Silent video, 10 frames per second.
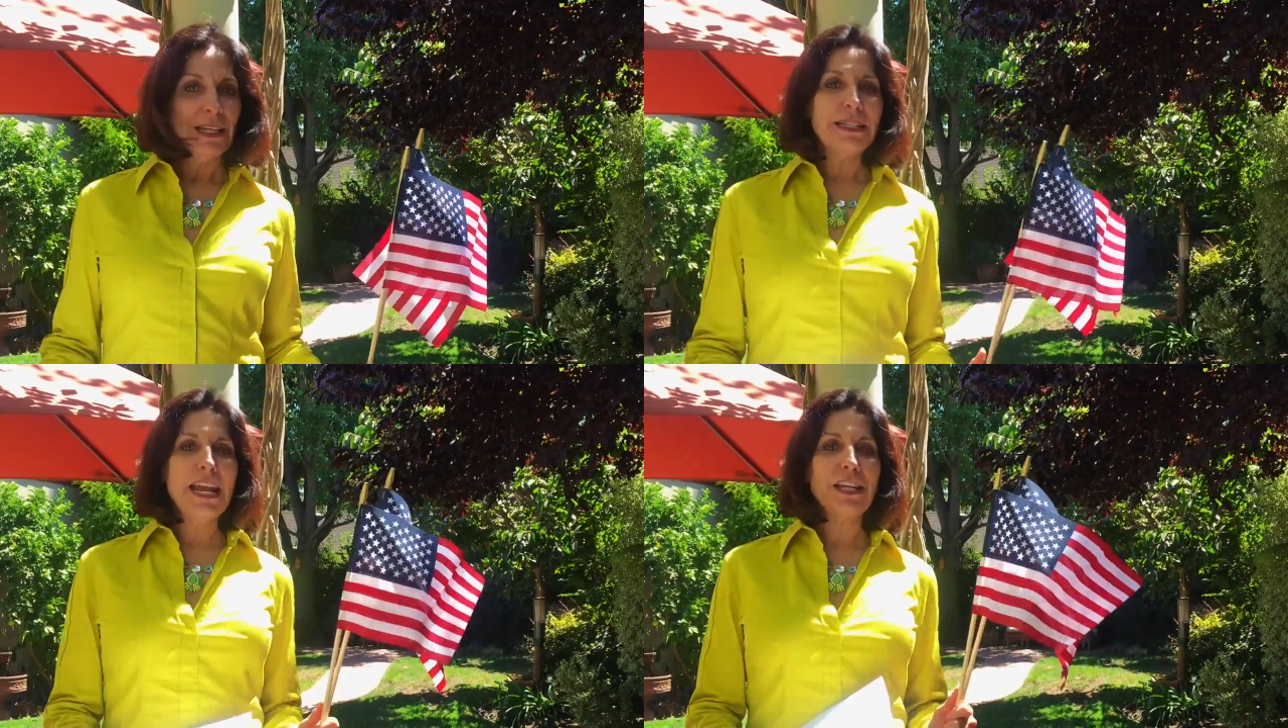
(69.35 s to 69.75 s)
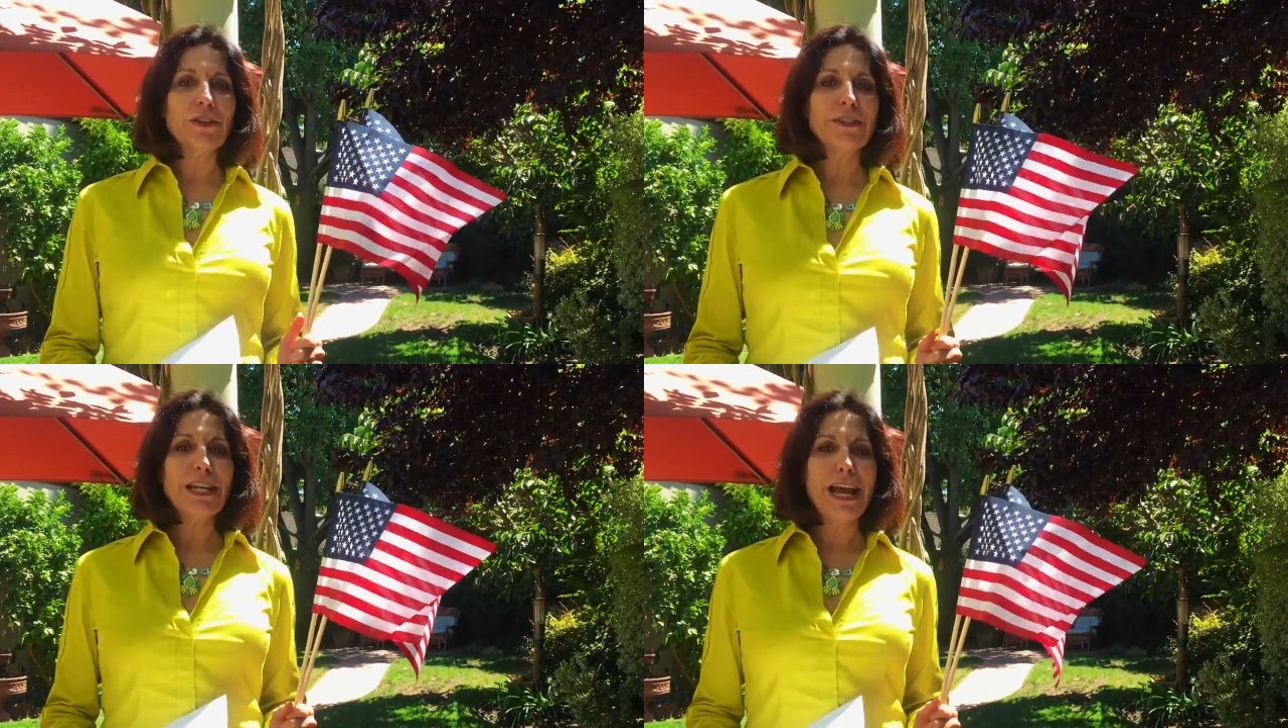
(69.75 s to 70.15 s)
take
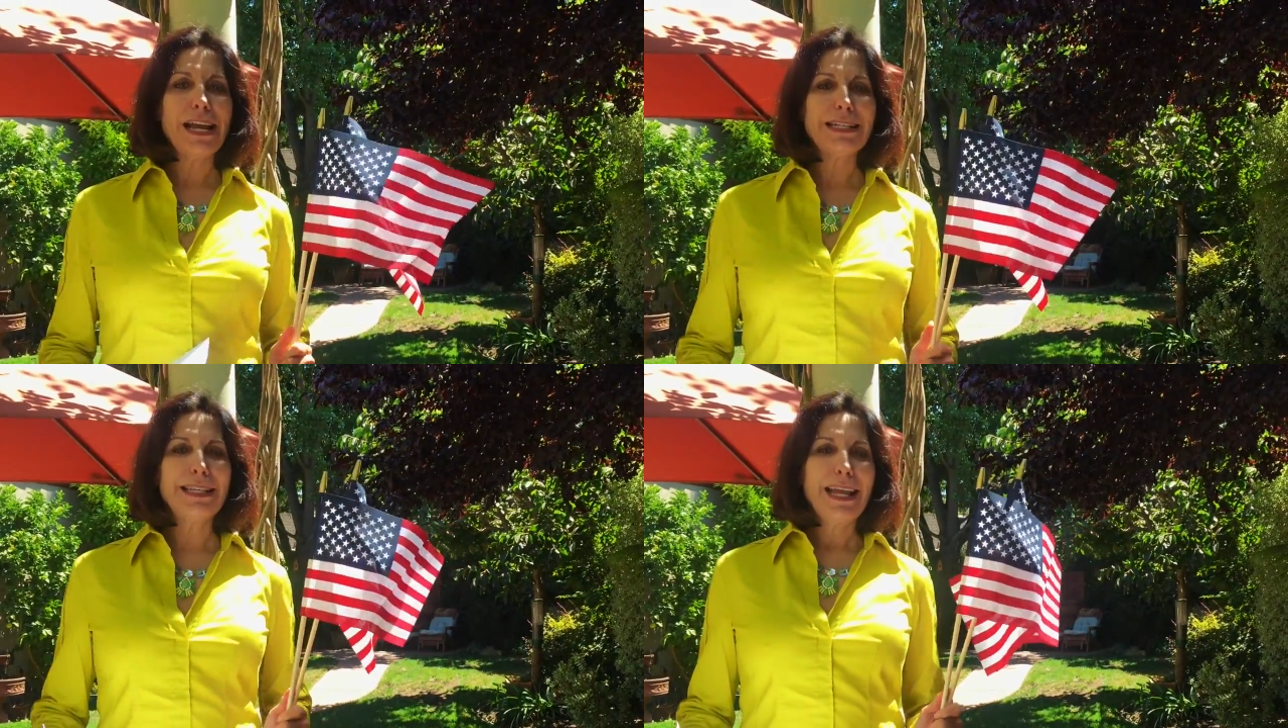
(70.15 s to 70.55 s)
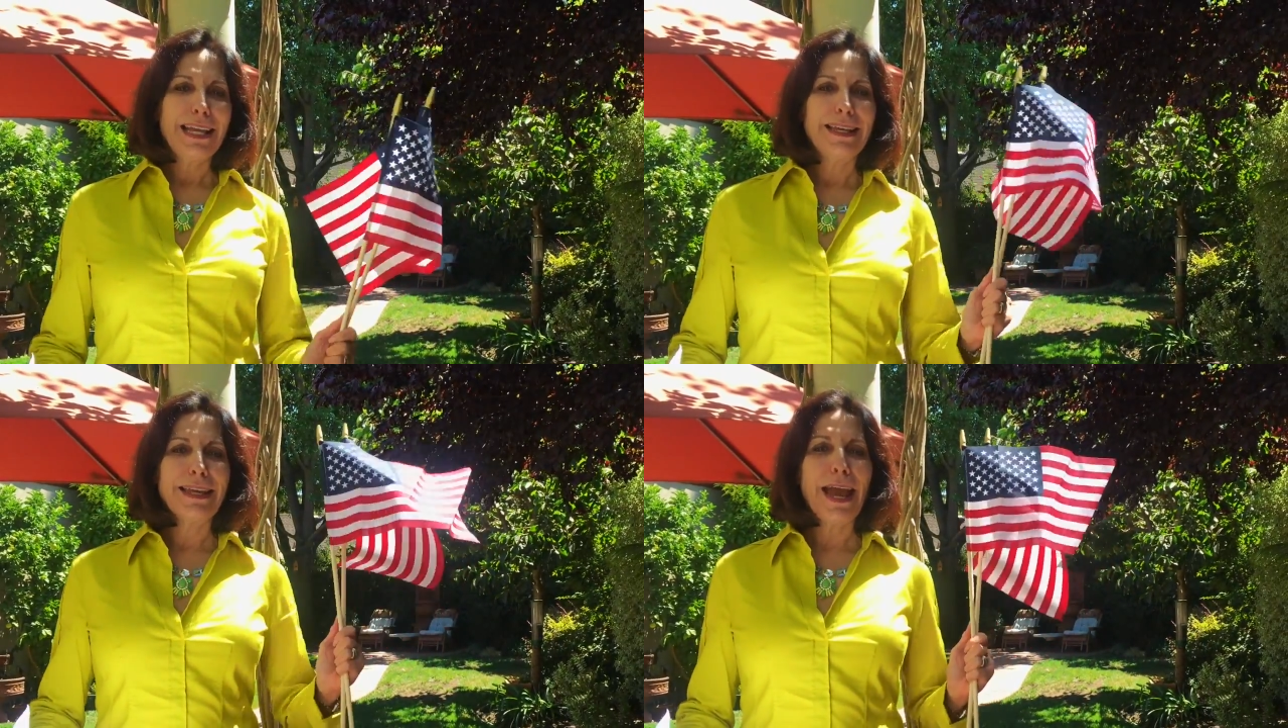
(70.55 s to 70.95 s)
your sacks,
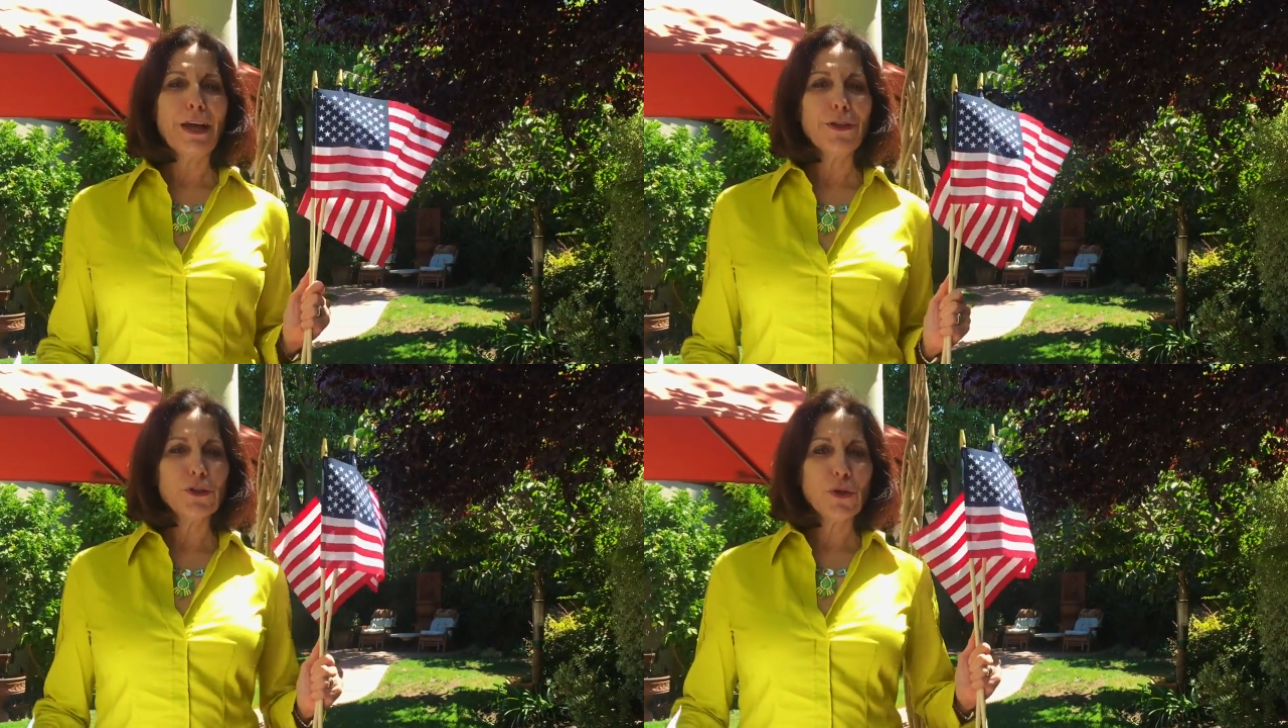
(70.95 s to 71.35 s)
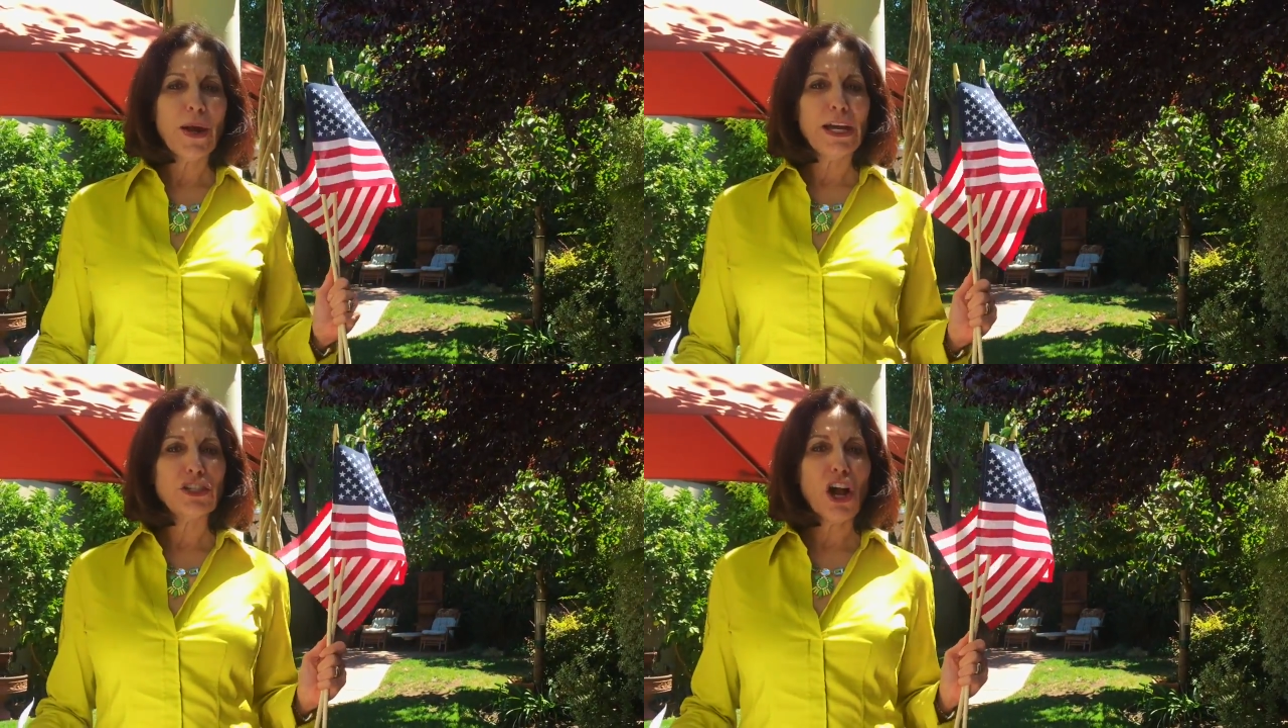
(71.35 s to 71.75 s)
gather
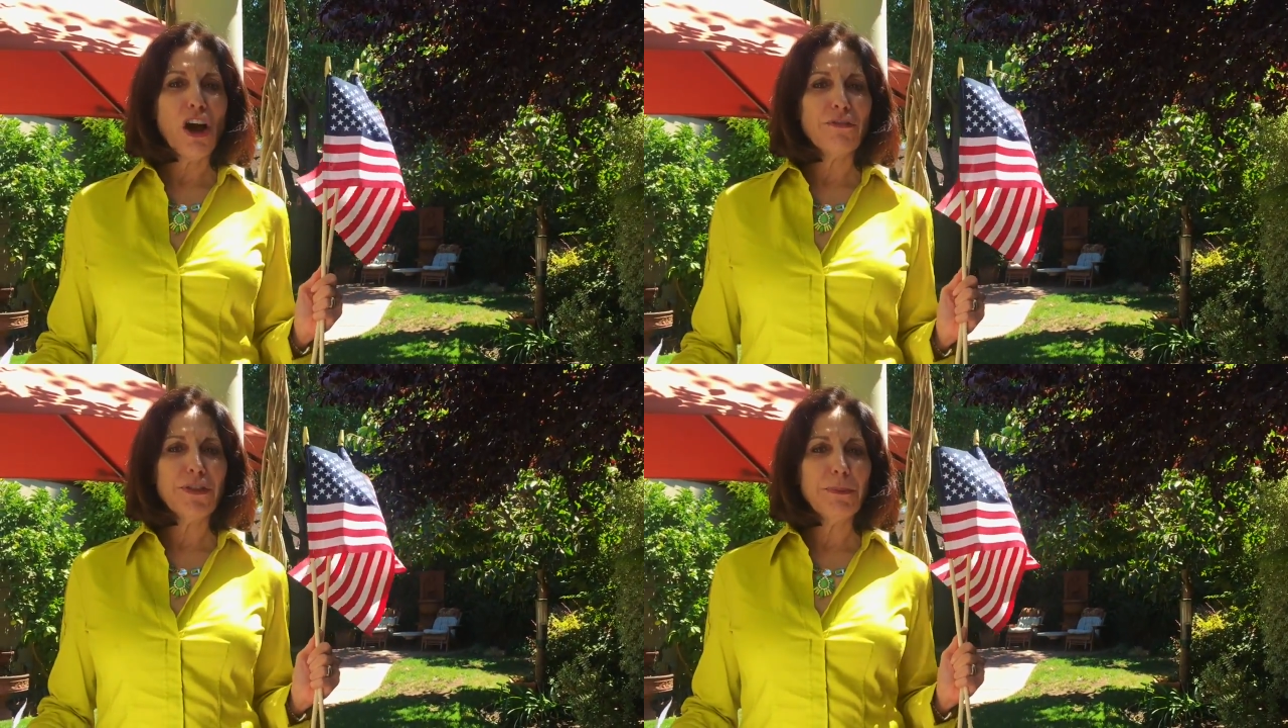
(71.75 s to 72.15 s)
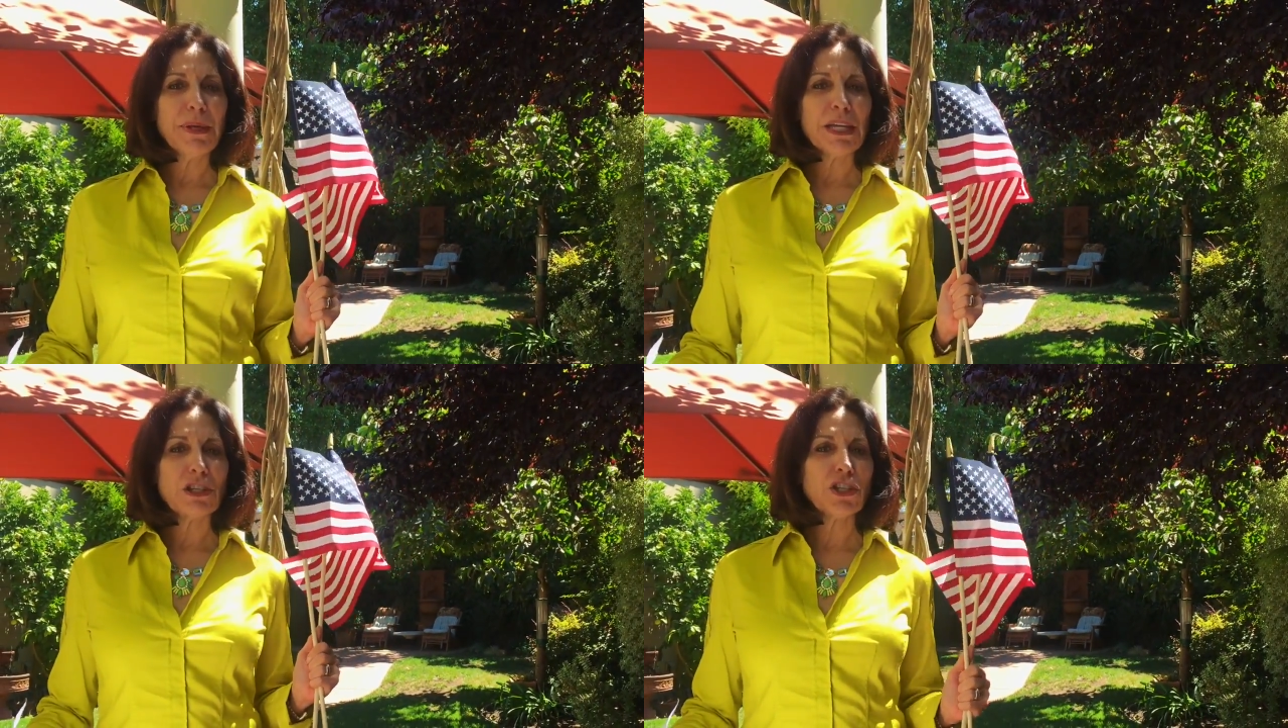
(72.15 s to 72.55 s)
trash off the
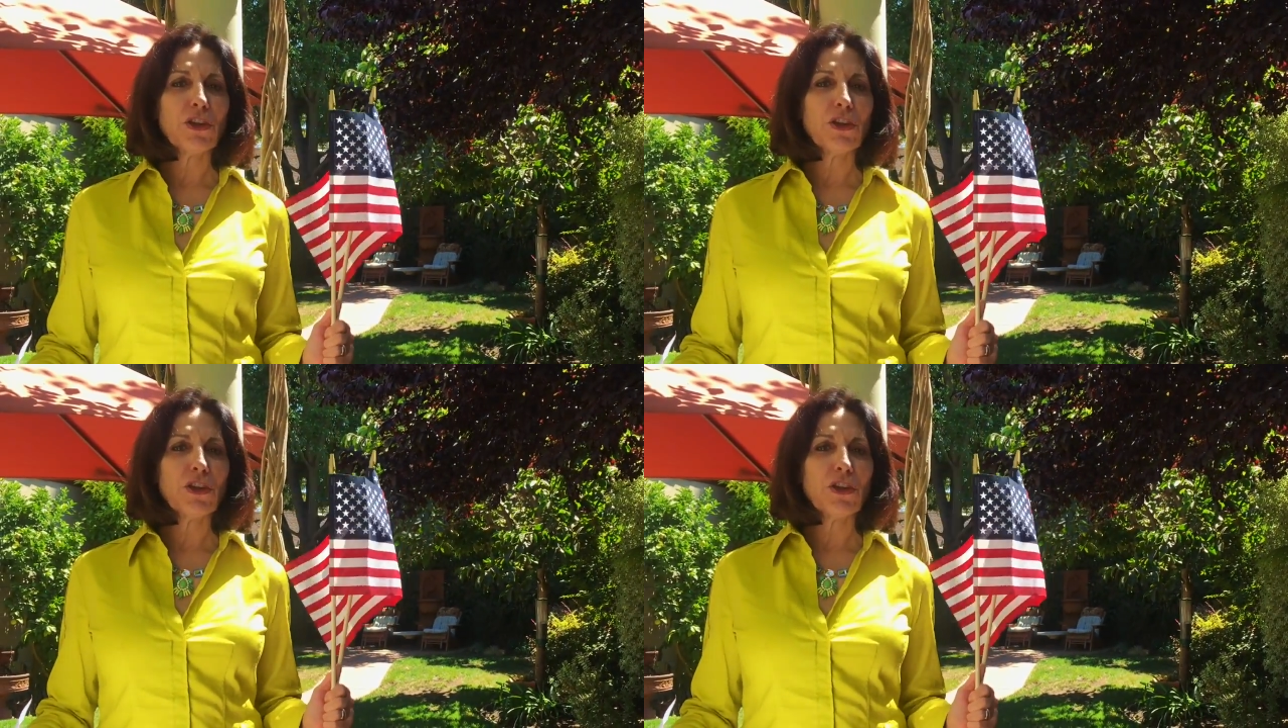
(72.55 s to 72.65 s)
beach.